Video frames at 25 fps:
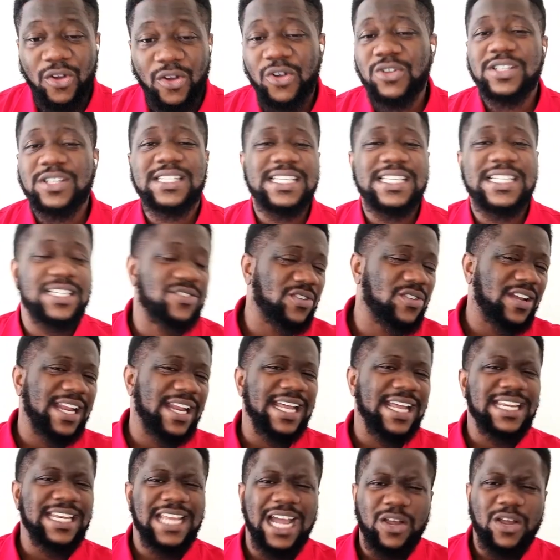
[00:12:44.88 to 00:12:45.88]
Until
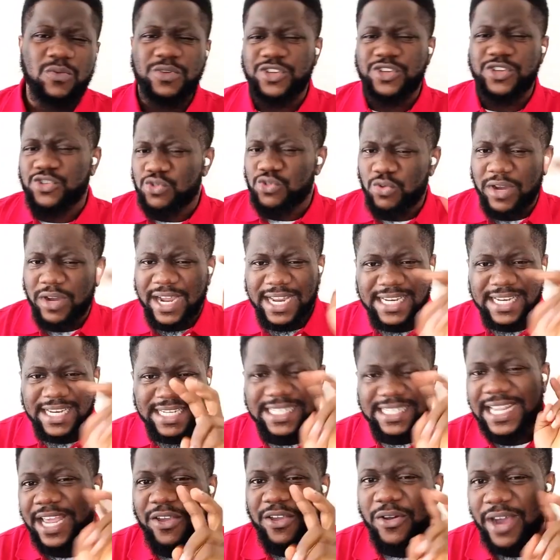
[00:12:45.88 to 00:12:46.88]
tall and dark will choke hand
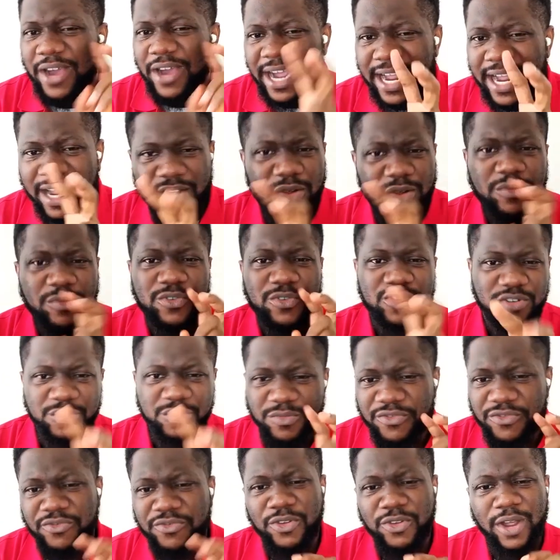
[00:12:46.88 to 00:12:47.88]
inside your eye and almost
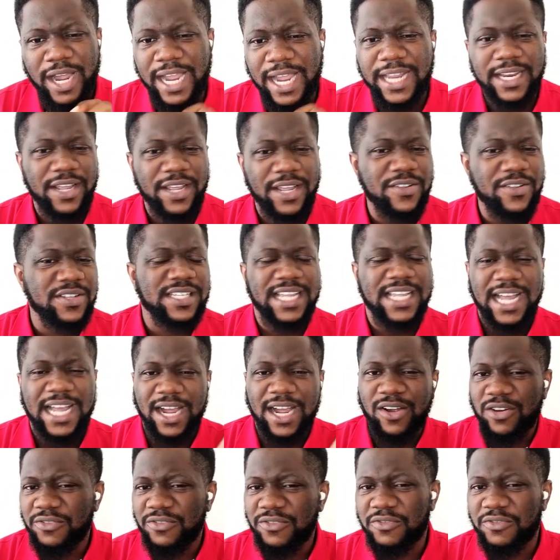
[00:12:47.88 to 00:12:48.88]
remove your eye. Then you say,
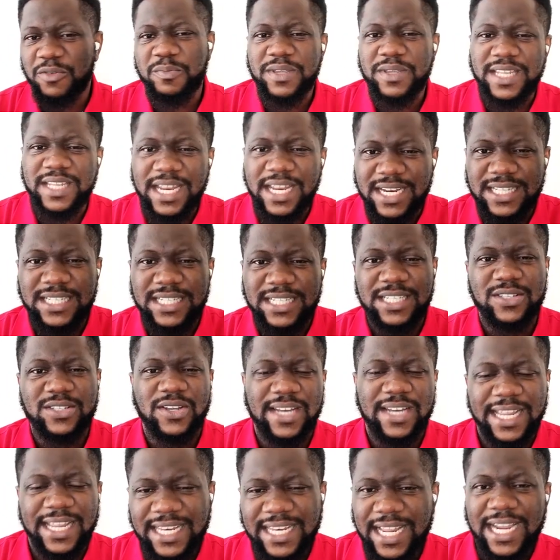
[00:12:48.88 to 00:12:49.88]
ah, God forbid, anything
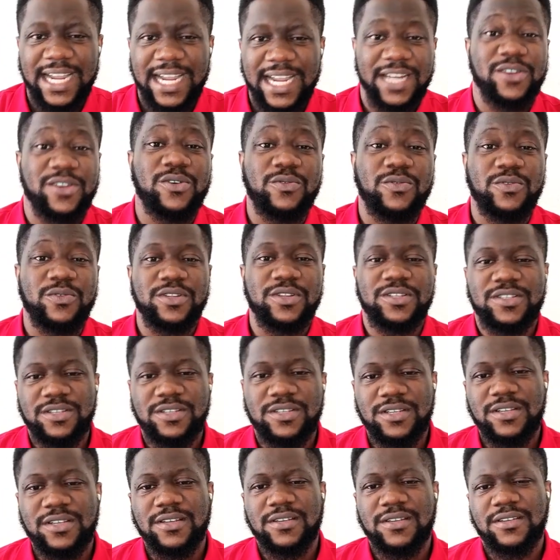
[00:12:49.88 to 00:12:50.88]
tall and dark, I don't want.
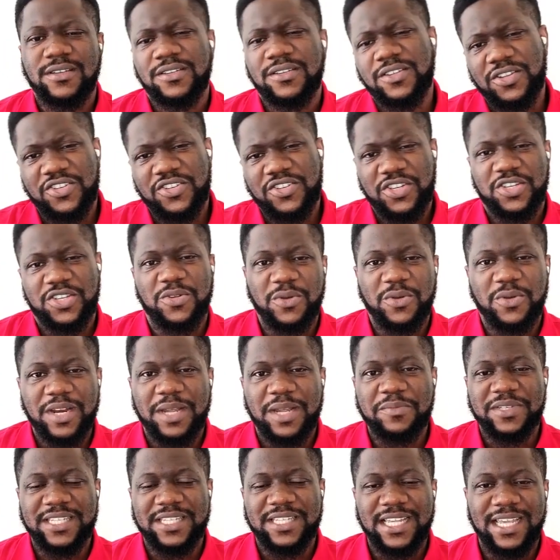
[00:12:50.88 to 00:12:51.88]
It's just what
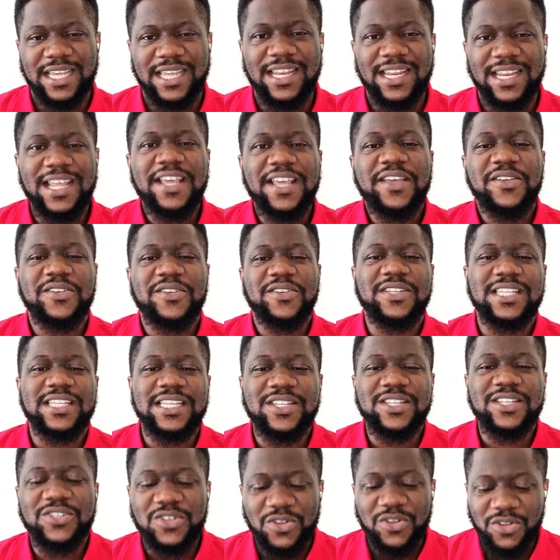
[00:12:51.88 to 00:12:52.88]
I'm saying. You
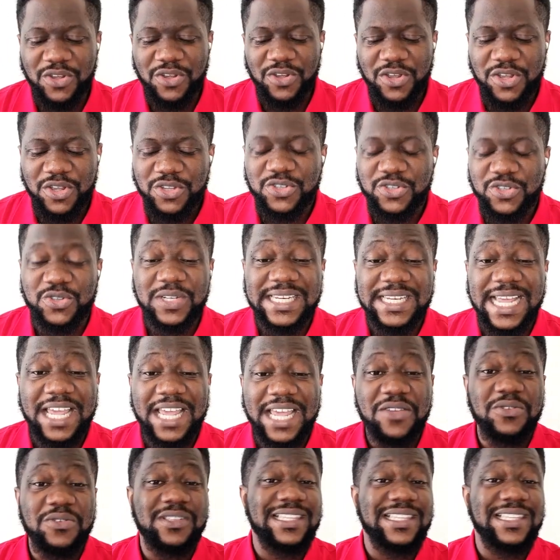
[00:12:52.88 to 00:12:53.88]
see, so
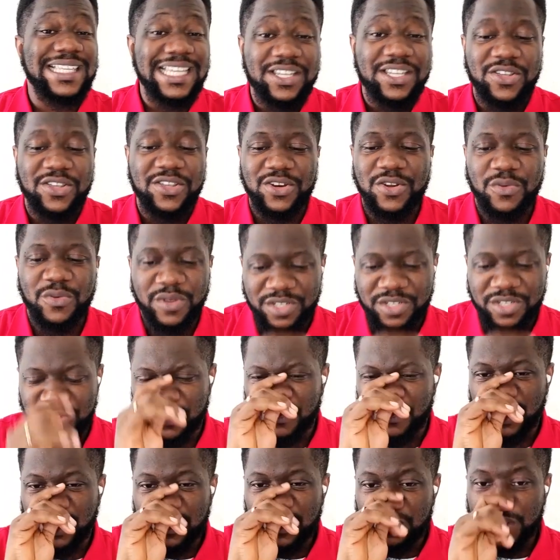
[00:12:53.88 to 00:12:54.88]
today you think you know what
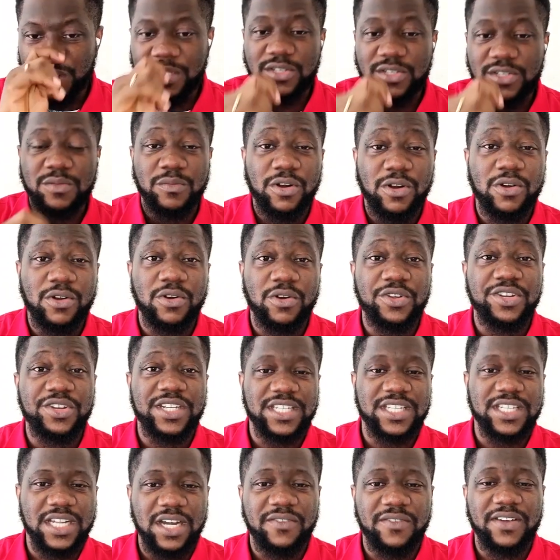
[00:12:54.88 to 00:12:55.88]
you want, but tomorrow you
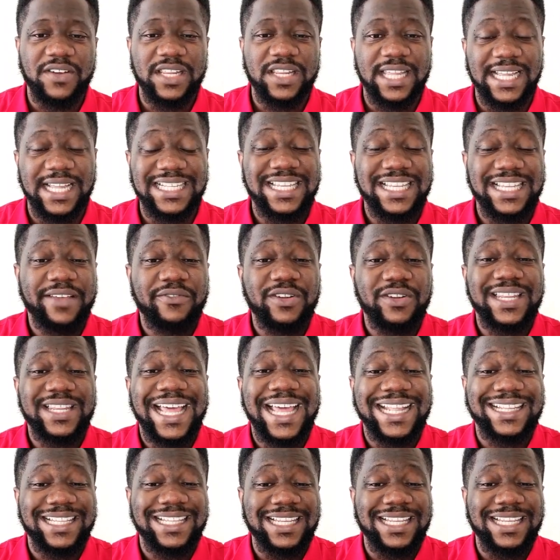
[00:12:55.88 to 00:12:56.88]
discover that even
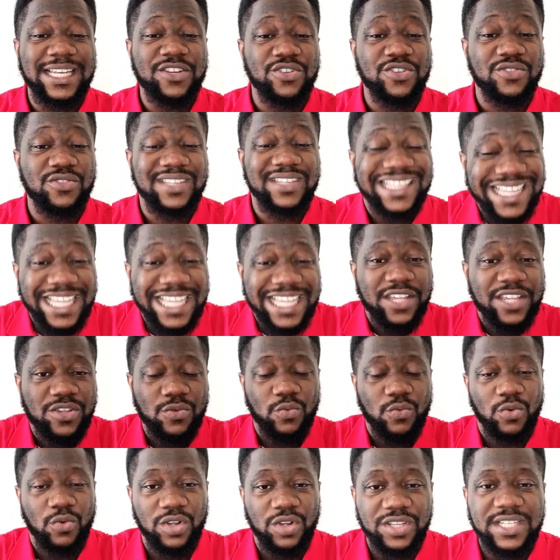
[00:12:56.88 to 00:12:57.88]
that thing you think
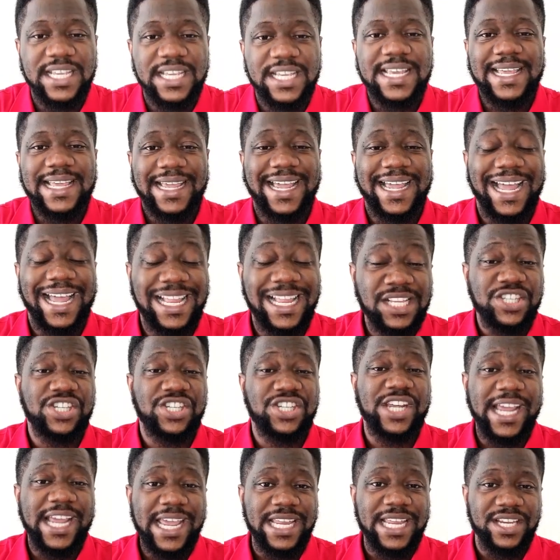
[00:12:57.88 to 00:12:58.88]
you want can
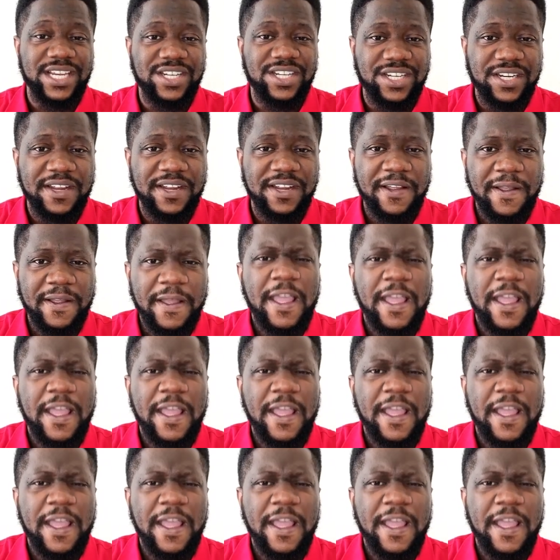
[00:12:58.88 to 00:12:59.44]
change.